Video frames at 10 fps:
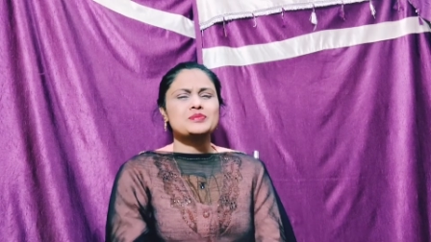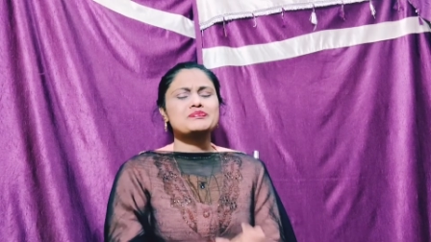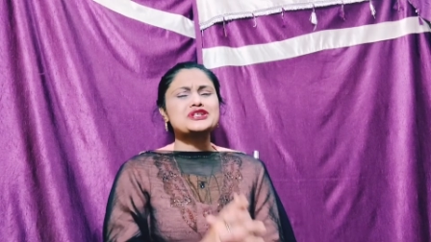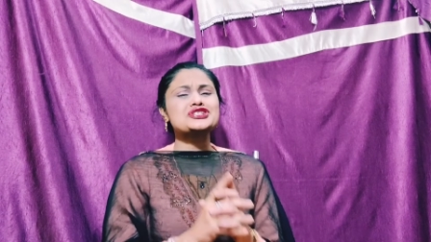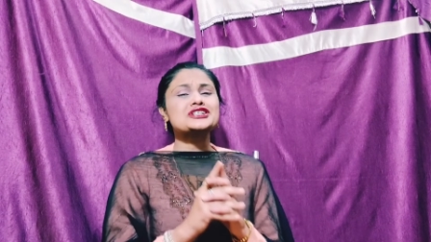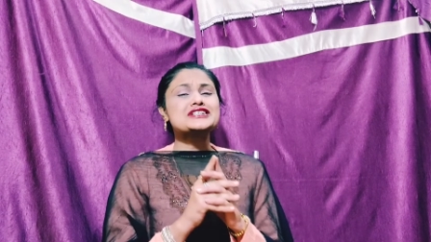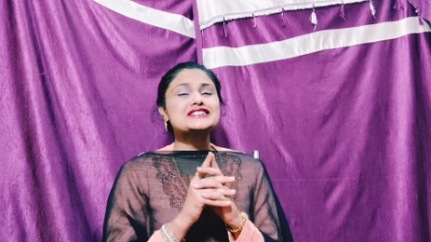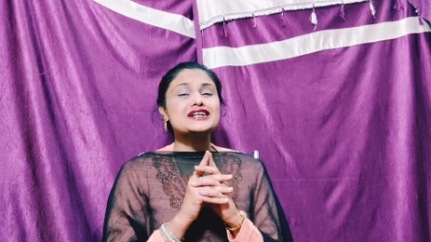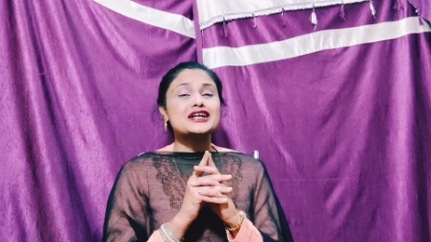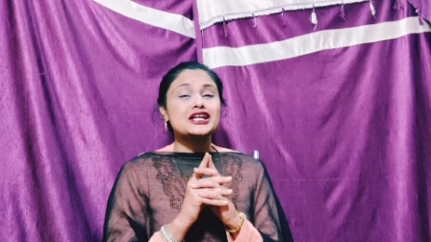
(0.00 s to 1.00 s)
Patient
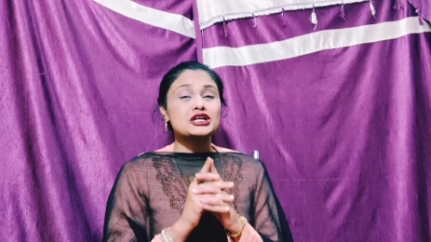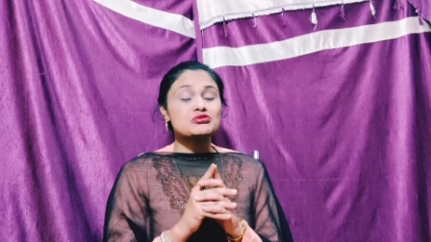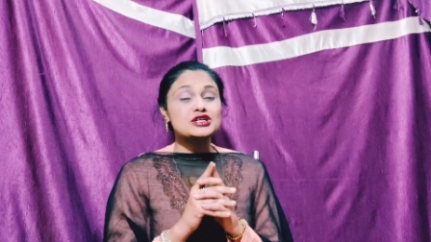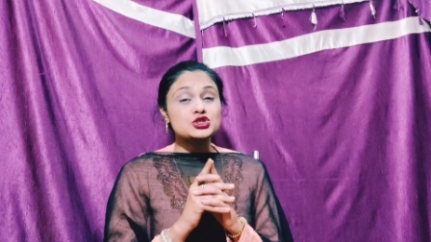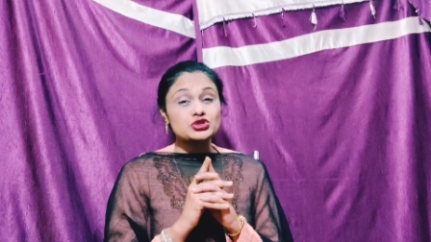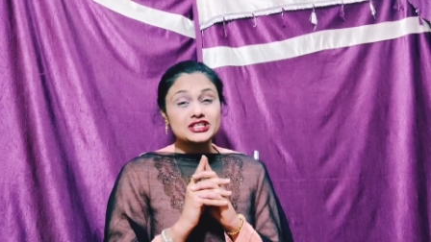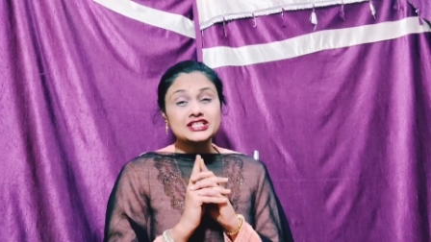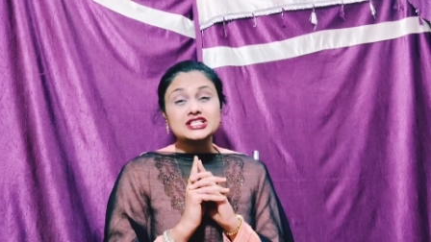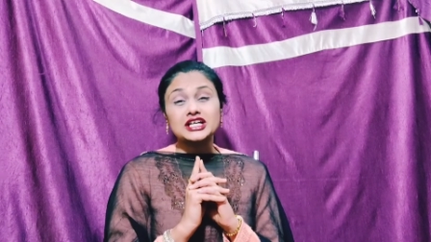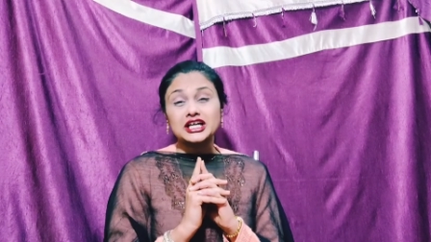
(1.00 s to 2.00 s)
is unable to
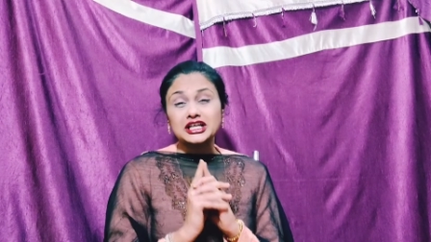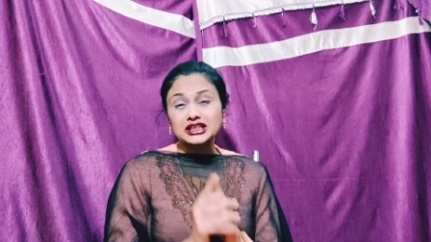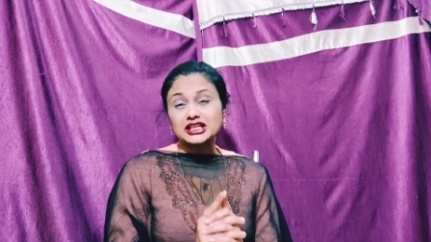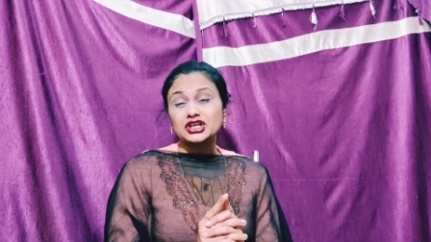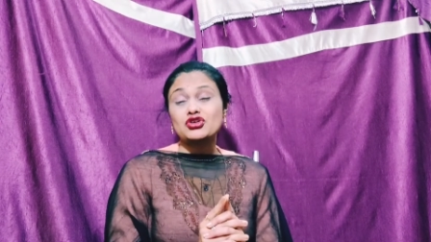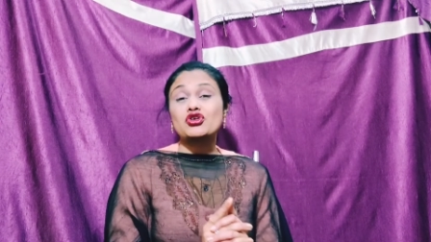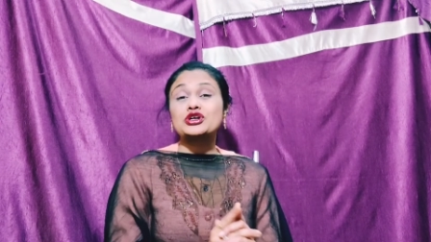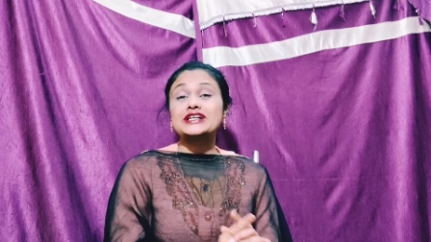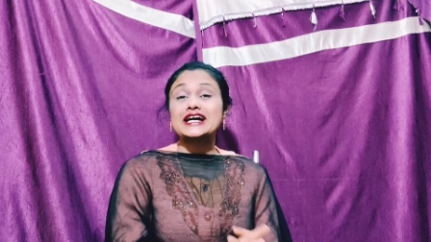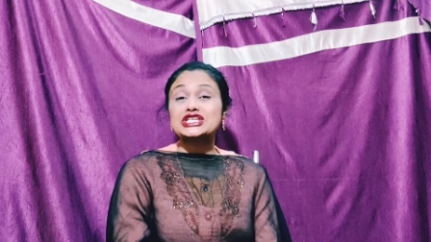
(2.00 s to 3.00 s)
eat anything or
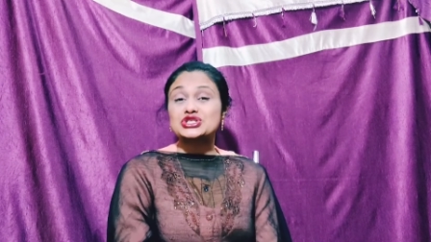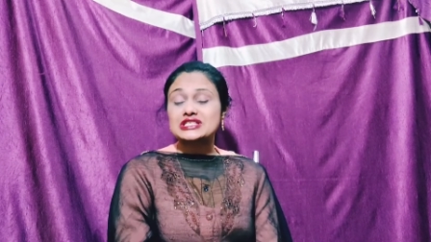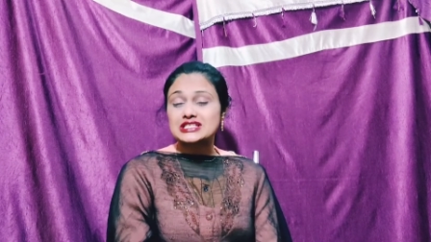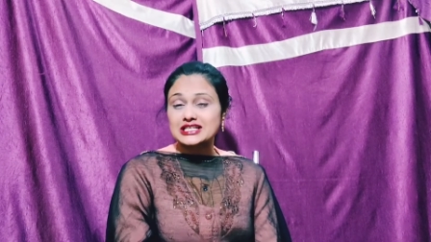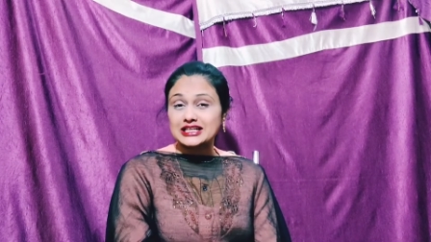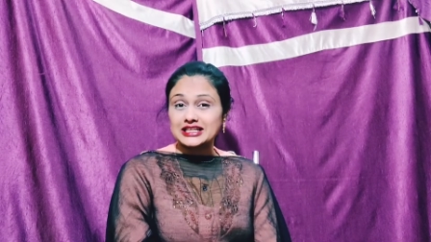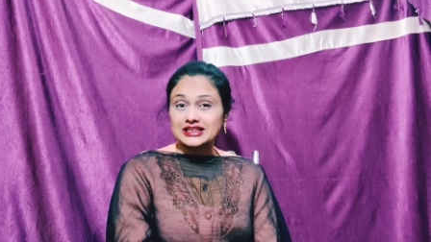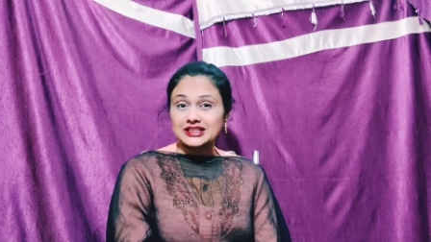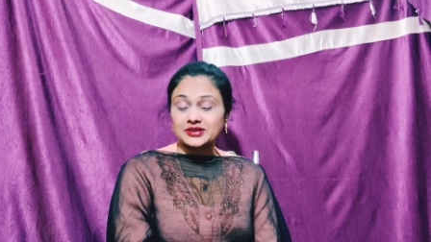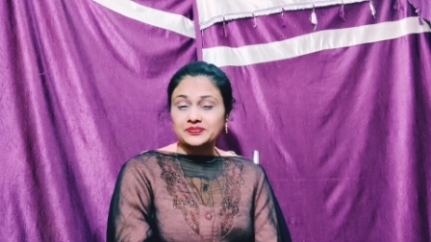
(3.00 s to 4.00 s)
digest
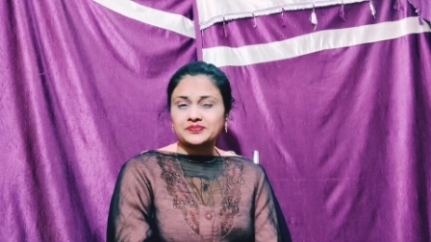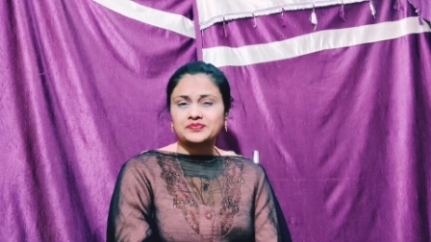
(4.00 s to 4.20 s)
anything.